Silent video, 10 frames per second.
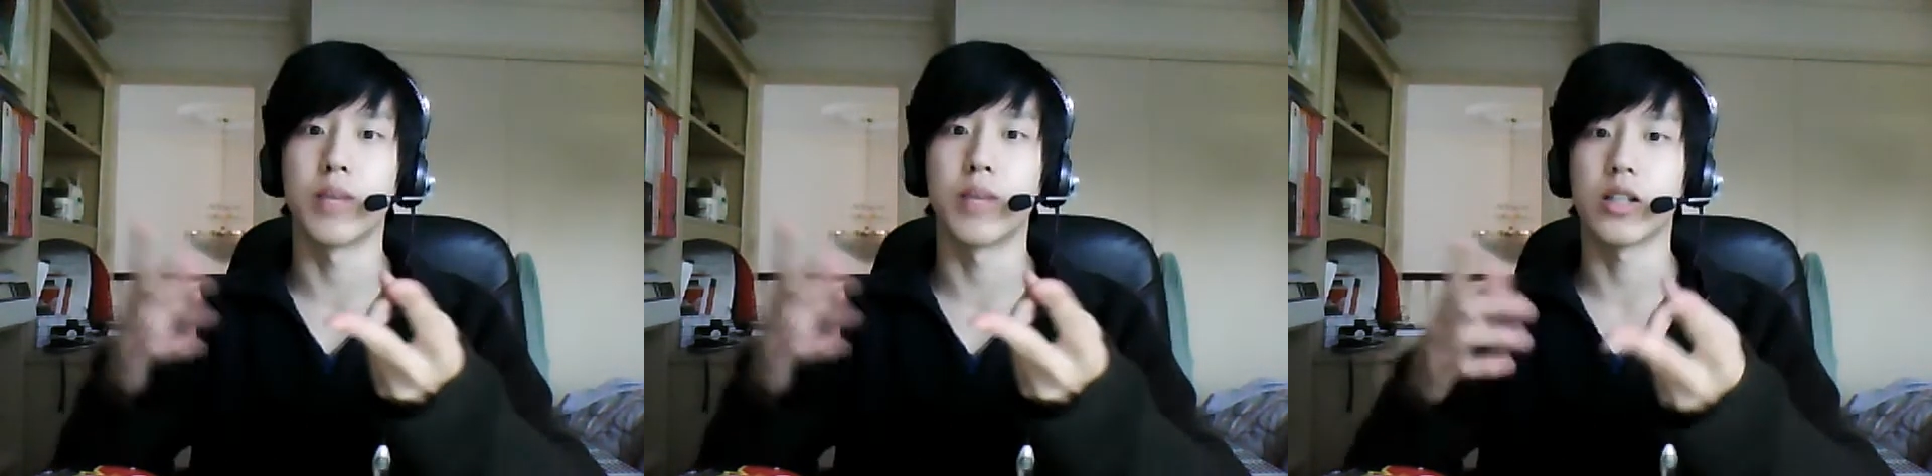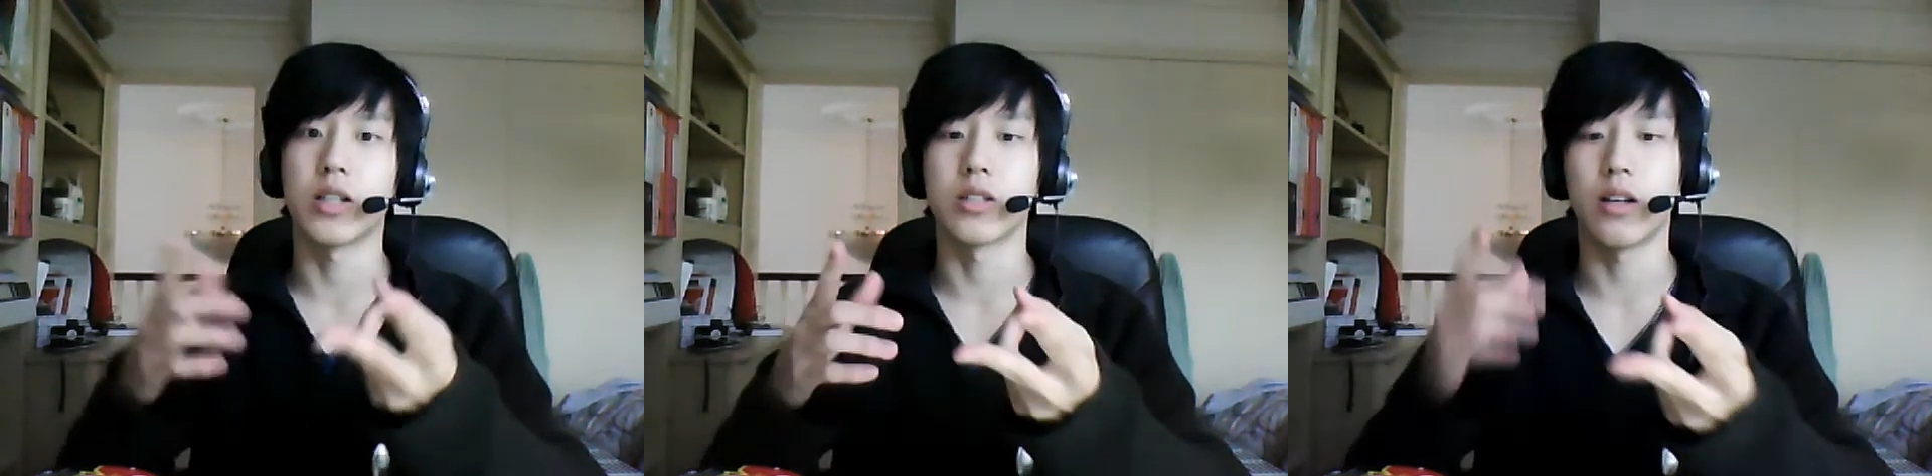parks
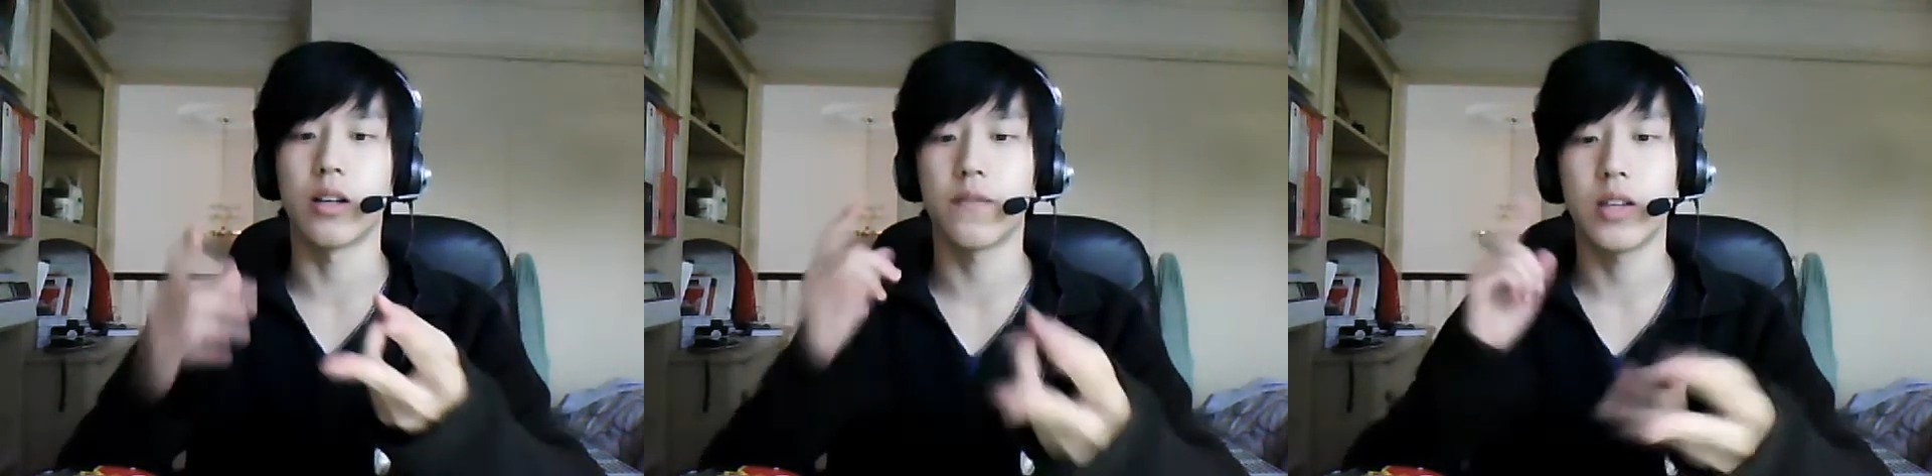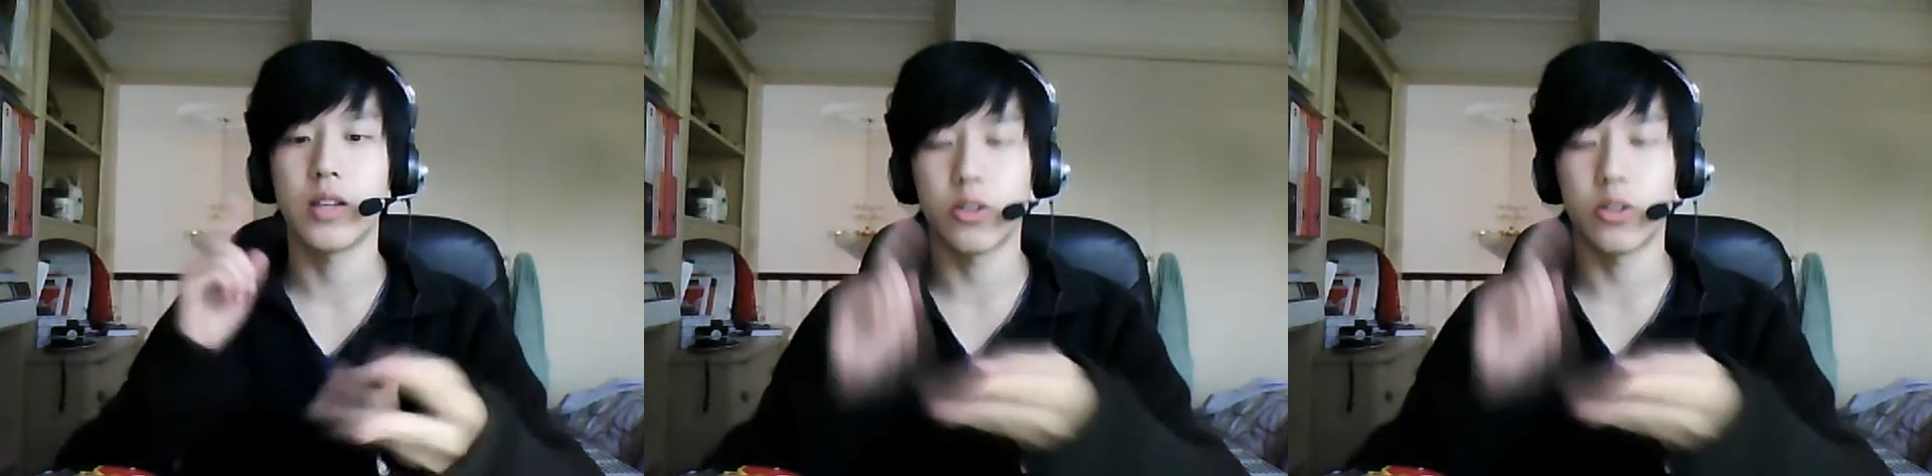and stuff,
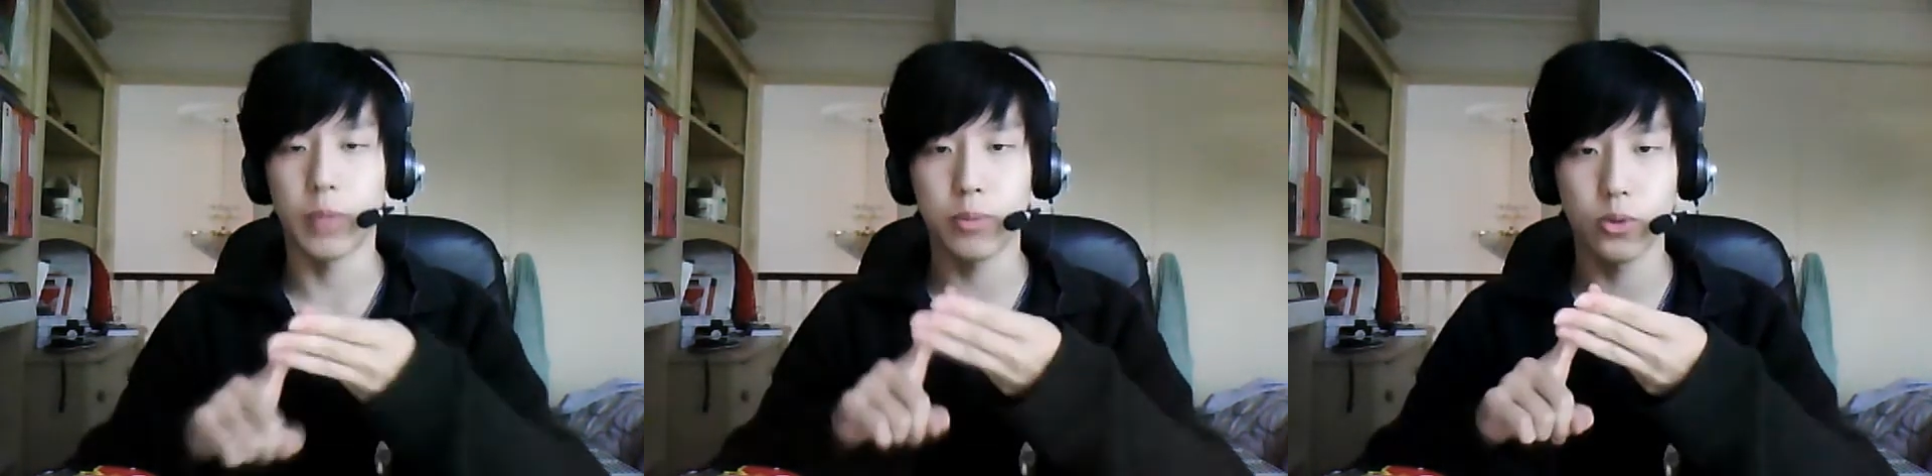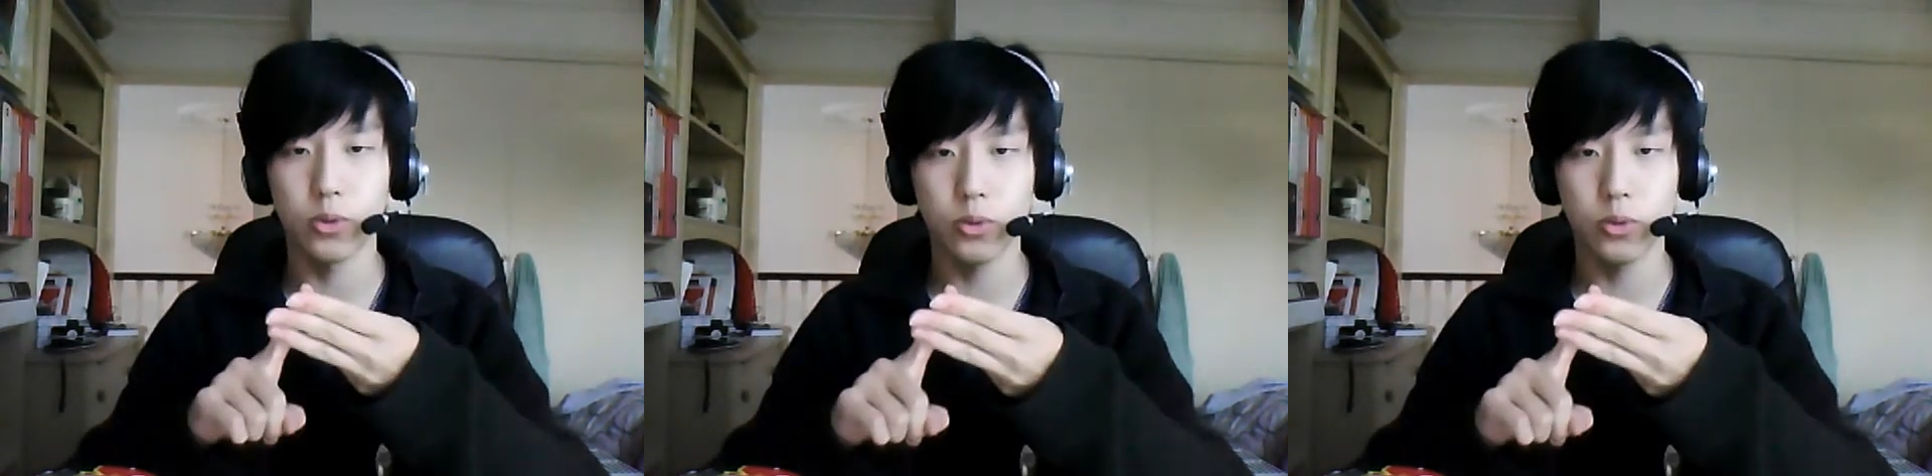swimming
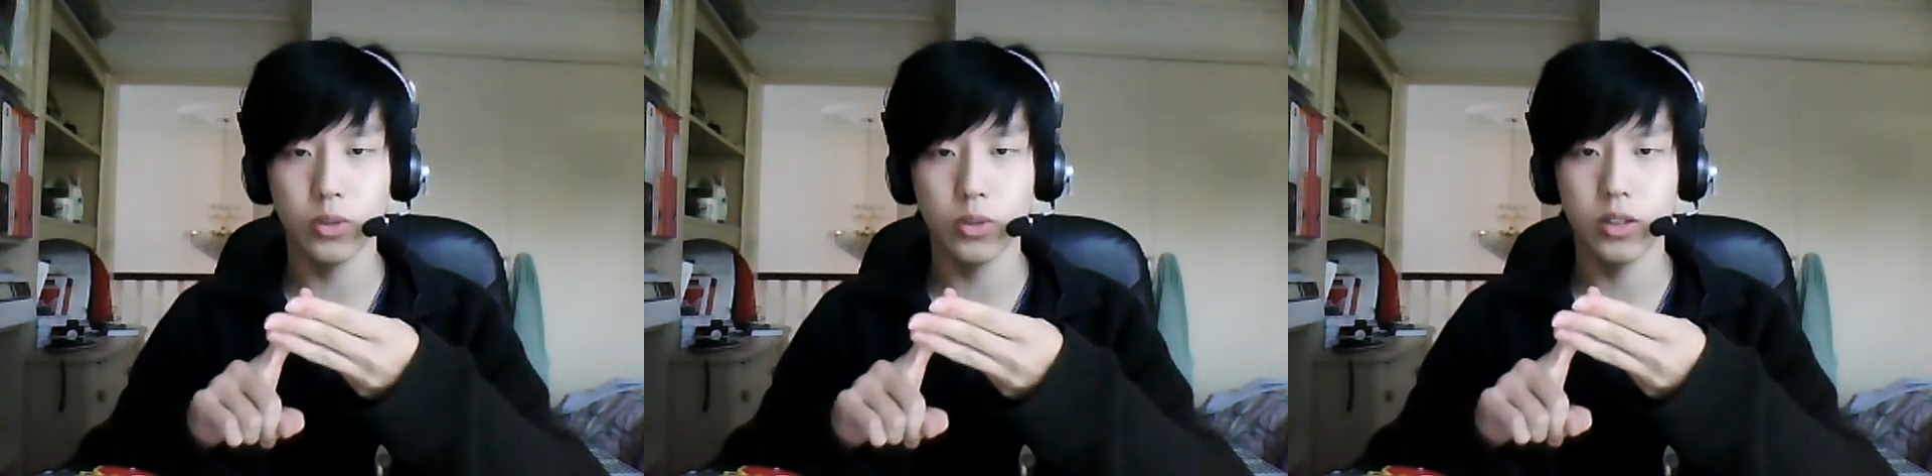pools,